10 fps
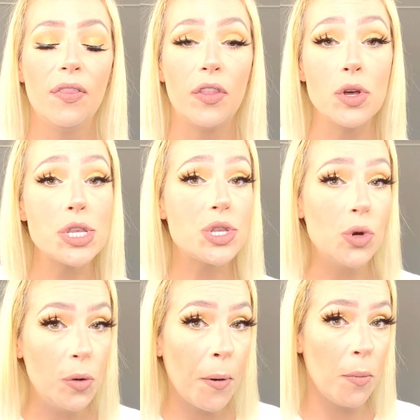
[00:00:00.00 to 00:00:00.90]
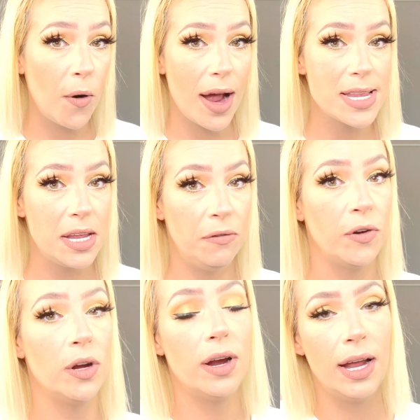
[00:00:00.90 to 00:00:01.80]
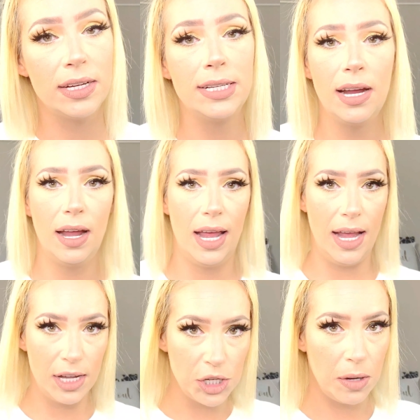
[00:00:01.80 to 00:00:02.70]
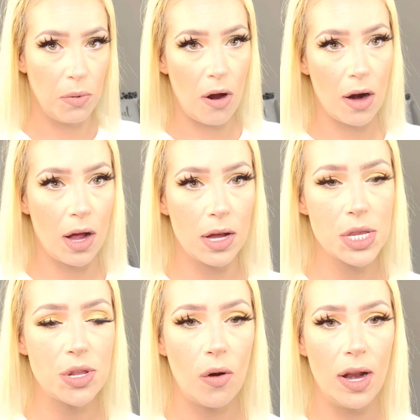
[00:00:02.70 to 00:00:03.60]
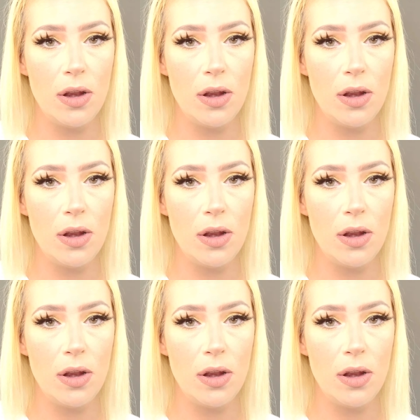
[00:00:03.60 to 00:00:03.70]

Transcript: They're super pricey for their anti-aging products. So I